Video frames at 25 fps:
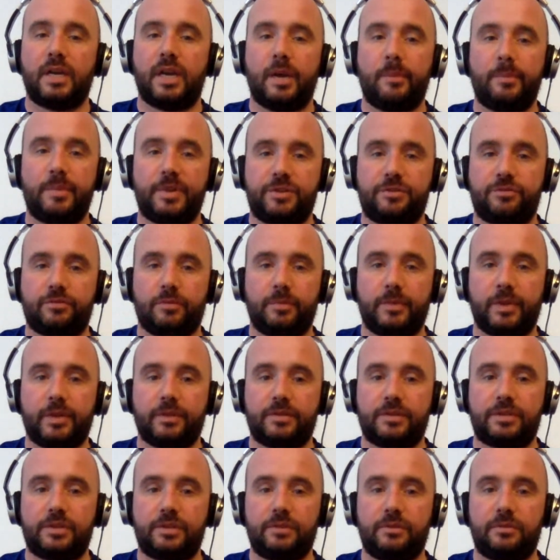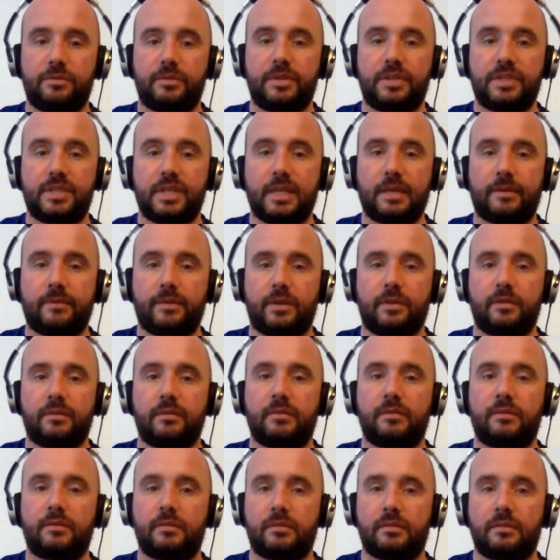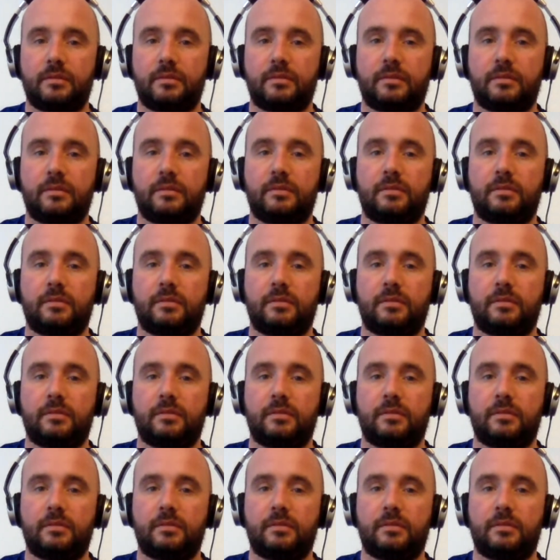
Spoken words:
we strum those two together. Then